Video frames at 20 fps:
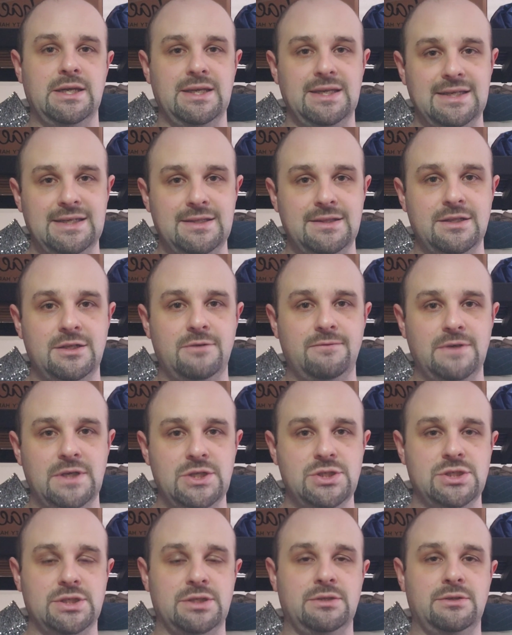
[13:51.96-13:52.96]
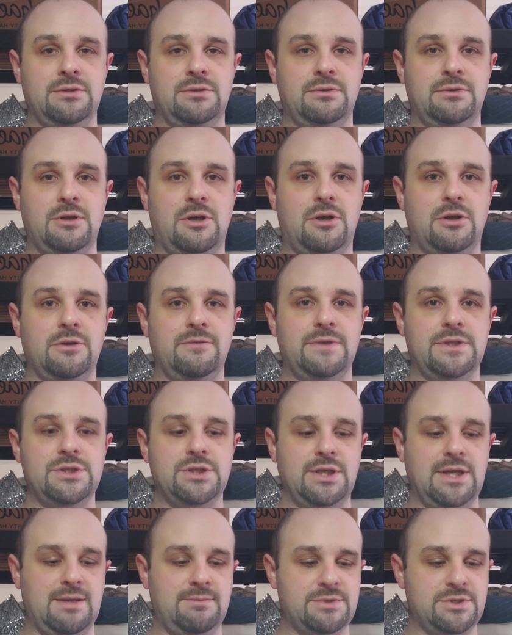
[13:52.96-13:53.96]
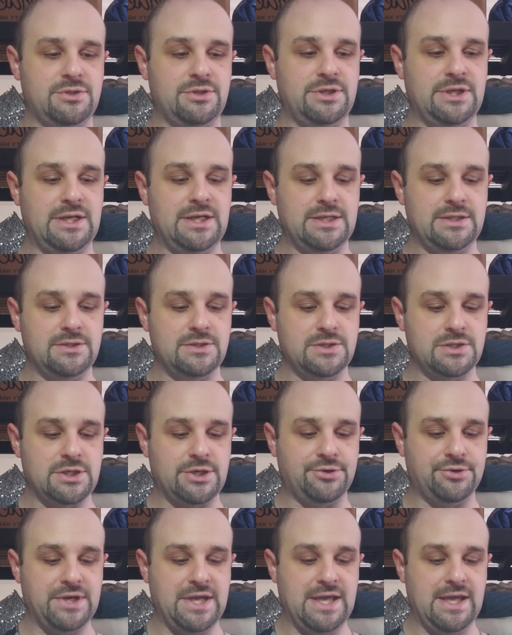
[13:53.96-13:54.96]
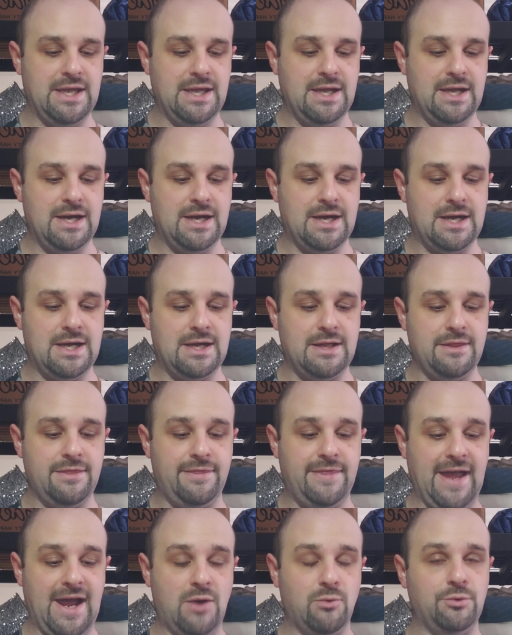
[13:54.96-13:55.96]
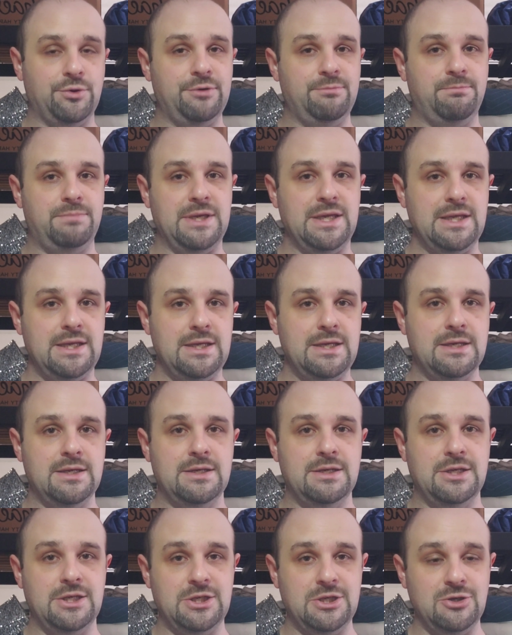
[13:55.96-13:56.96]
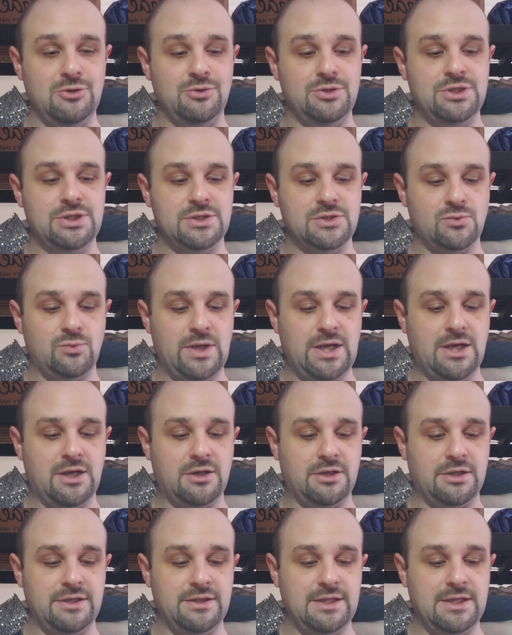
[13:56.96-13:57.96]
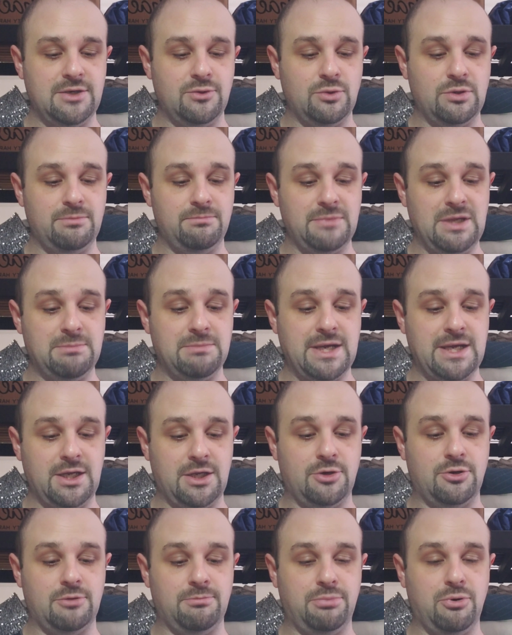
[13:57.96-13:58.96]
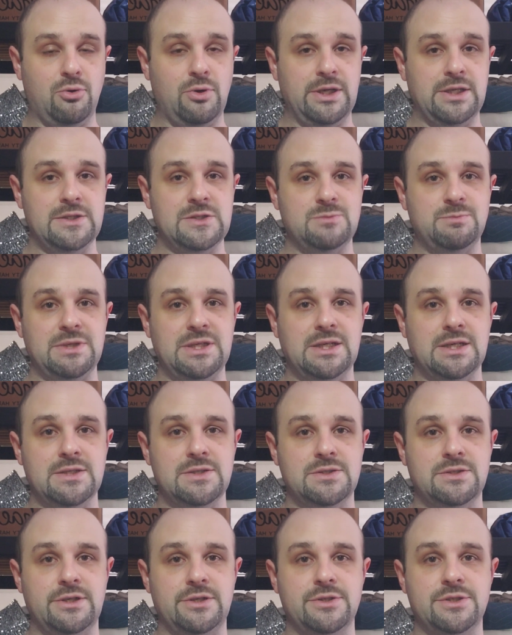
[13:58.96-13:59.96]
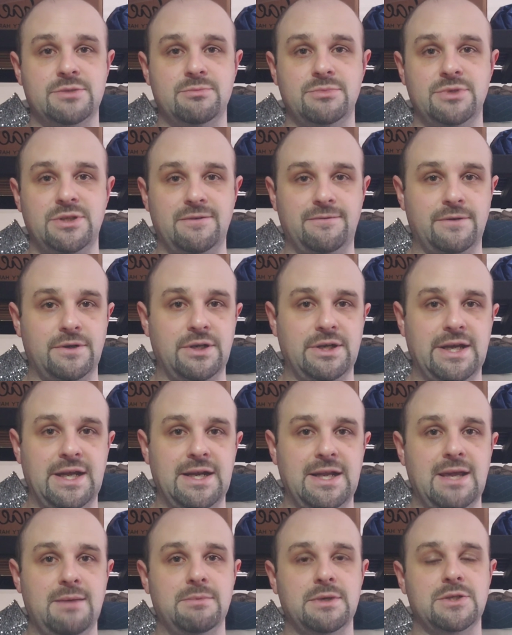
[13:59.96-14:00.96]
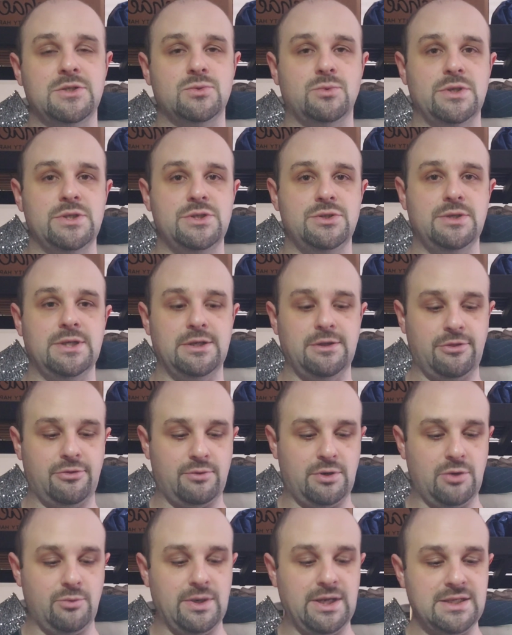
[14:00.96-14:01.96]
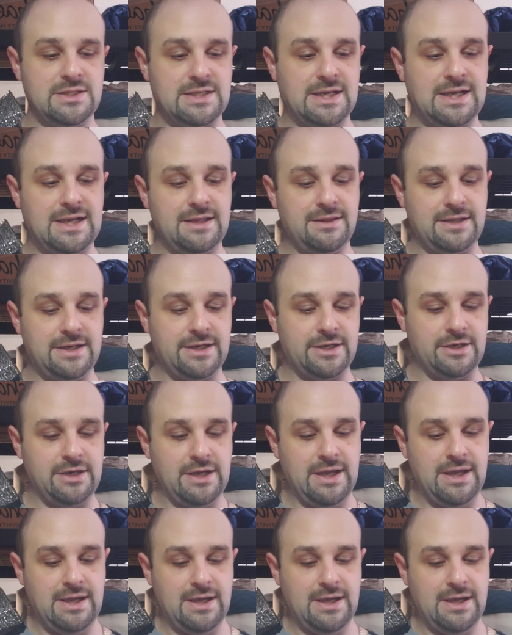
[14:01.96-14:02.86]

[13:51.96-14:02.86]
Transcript: in the division. All division games are done. So that would be huge as well. And then it might go to points because there's some different dynamics once you get a 3-way tie there.